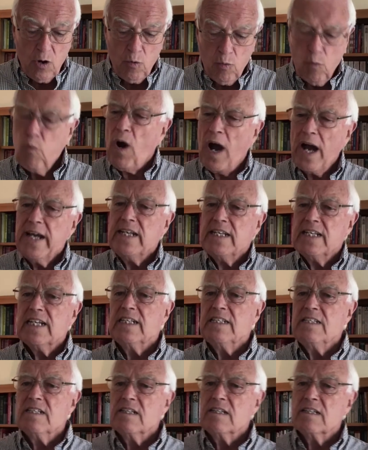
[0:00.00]
Why
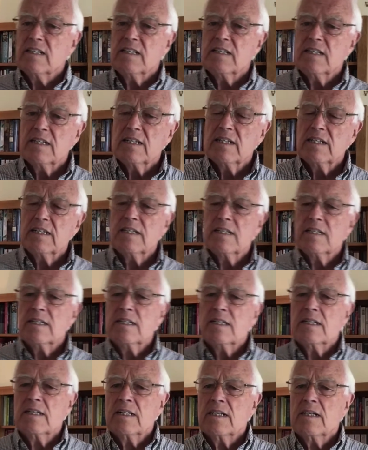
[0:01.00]
did
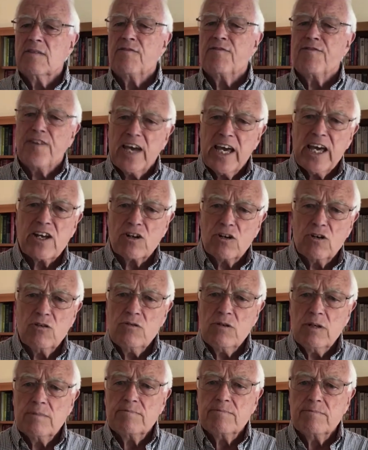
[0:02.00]

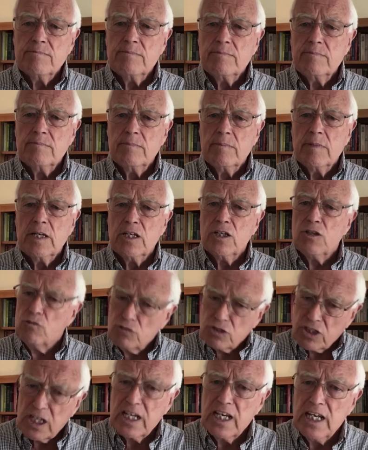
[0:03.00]
Pharaoh
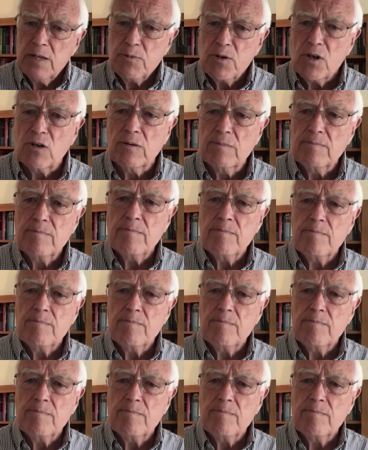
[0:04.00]
use a Hebrew?